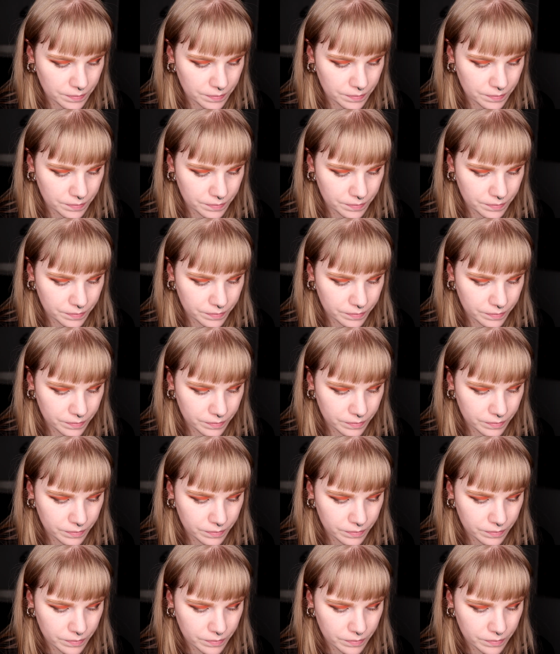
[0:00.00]

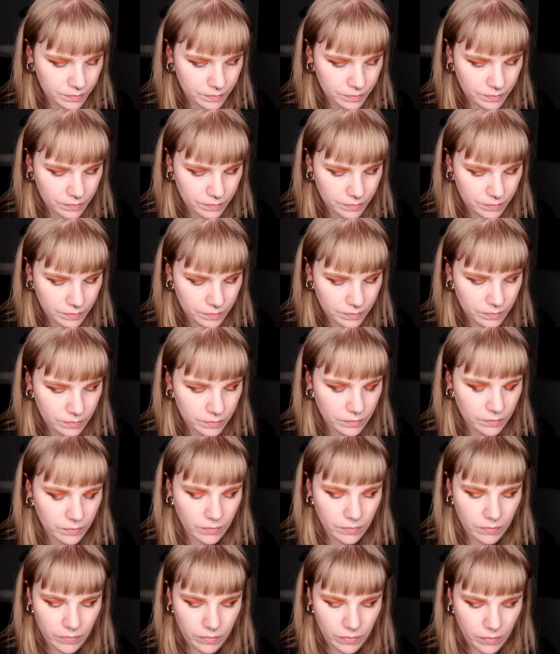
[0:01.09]
(silence)